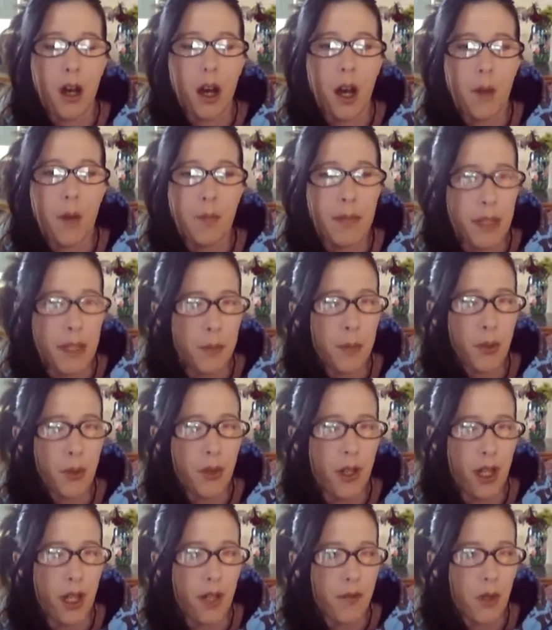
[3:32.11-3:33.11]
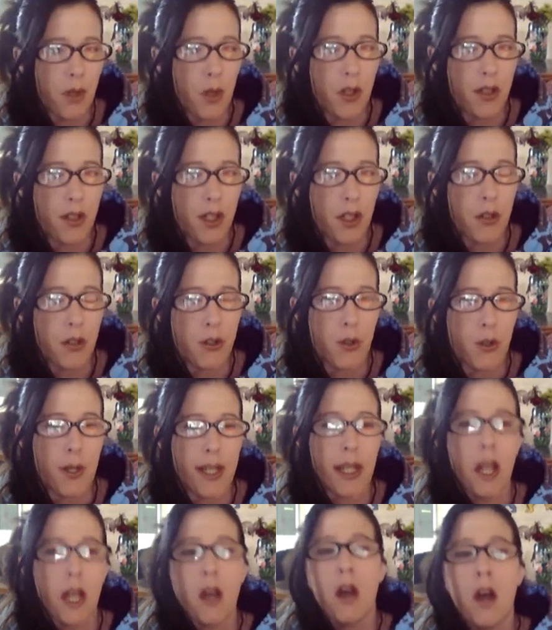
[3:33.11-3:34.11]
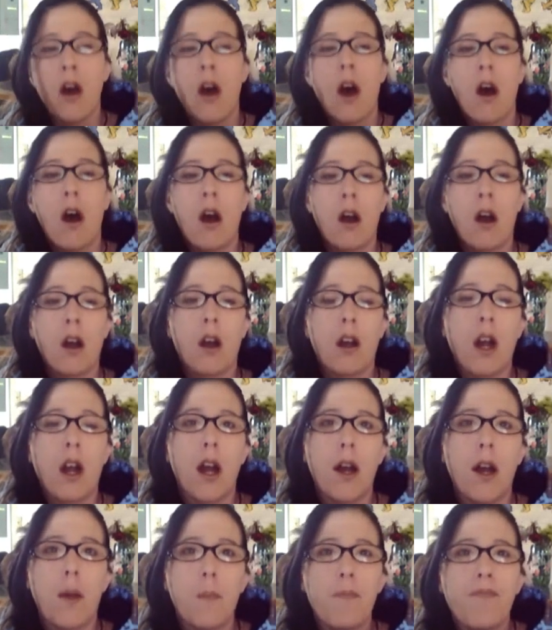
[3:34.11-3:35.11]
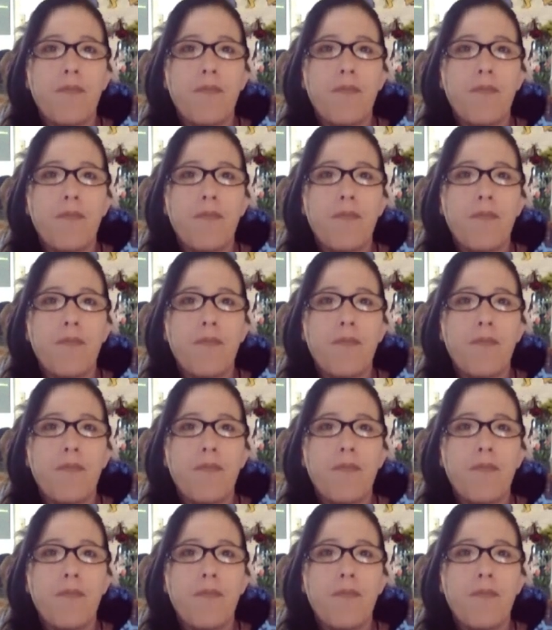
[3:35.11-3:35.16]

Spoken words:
people that I've noticed that are doing are